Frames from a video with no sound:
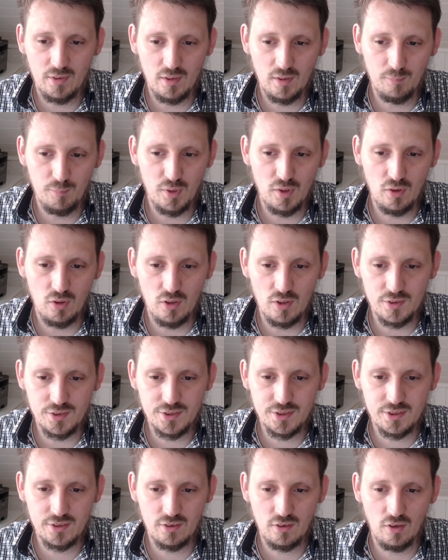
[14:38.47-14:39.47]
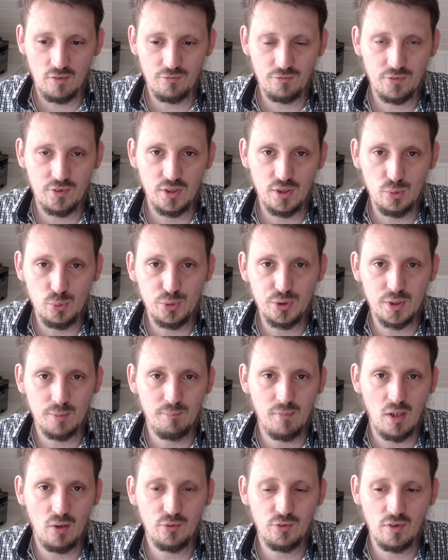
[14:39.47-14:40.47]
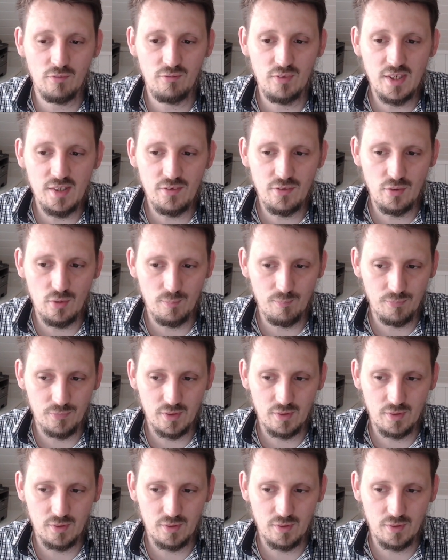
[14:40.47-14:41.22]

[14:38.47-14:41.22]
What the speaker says: because of the huge amount of lithium